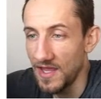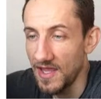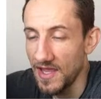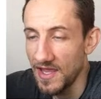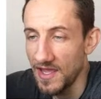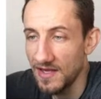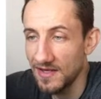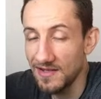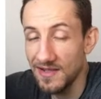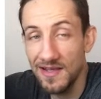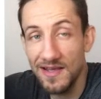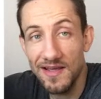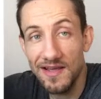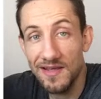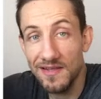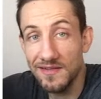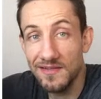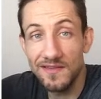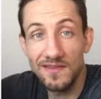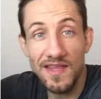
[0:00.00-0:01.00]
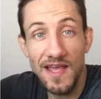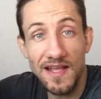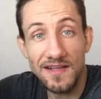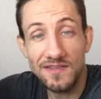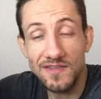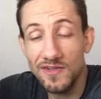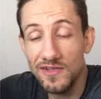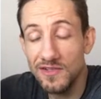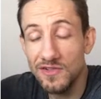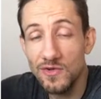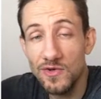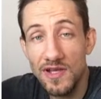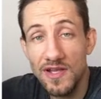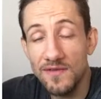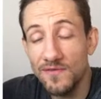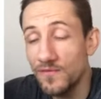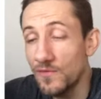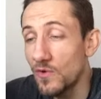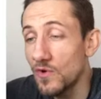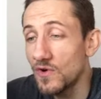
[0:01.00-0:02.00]
And that's going to do
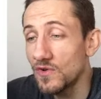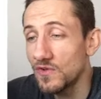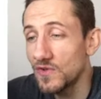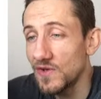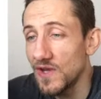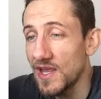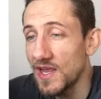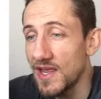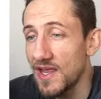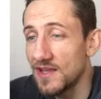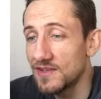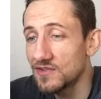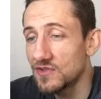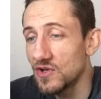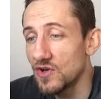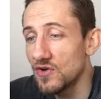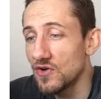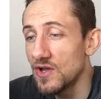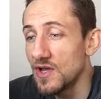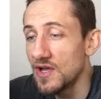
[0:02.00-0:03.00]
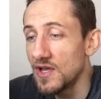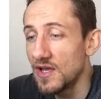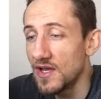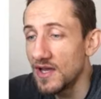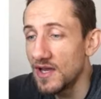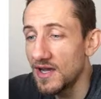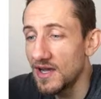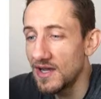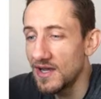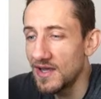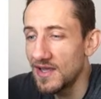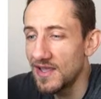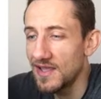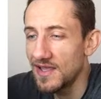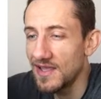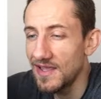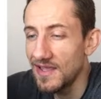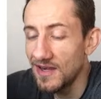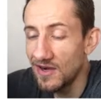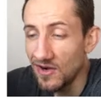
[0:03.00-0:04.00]
it for today. So
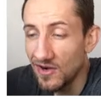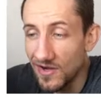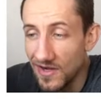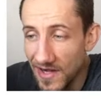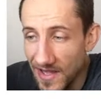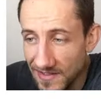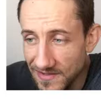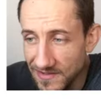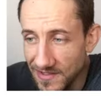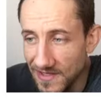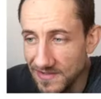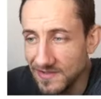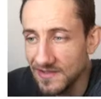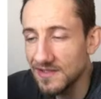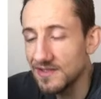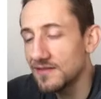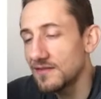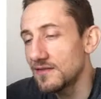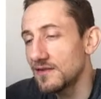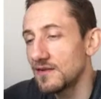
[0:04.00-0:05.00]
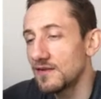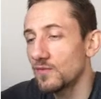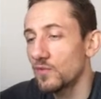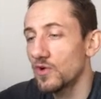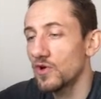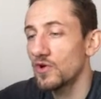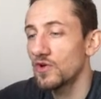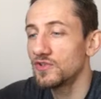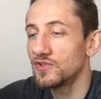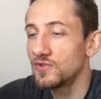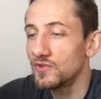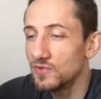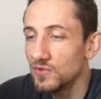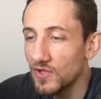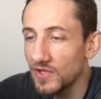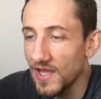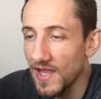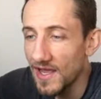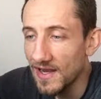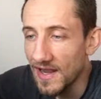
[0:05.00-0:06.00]
in our next lesson, we're going to
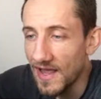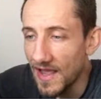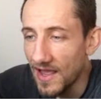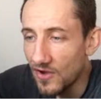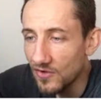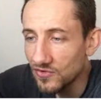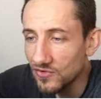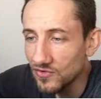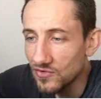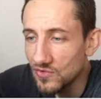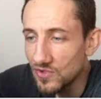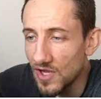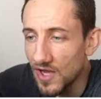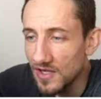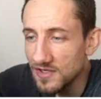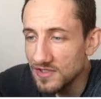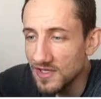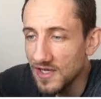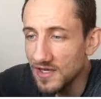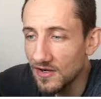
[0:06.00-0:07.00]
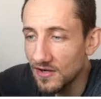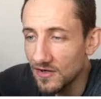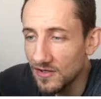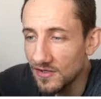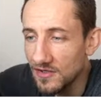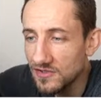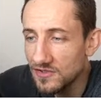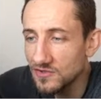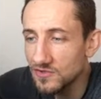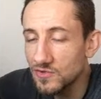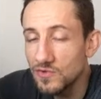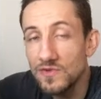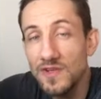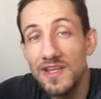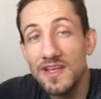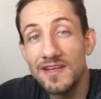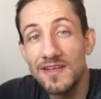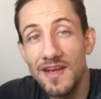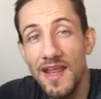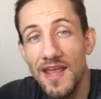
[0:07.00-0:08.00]
look at how to conjugate our conditionals to
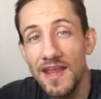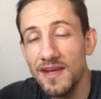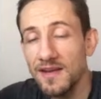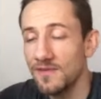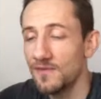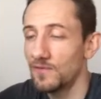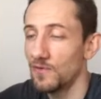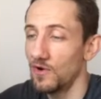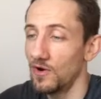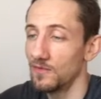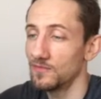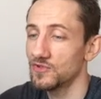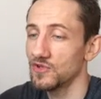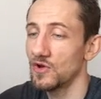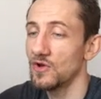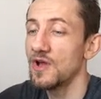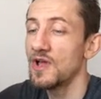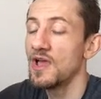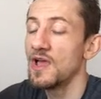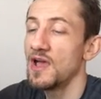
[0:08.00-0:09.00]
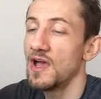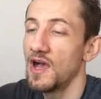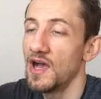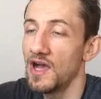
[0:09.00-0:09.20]
the negative form. So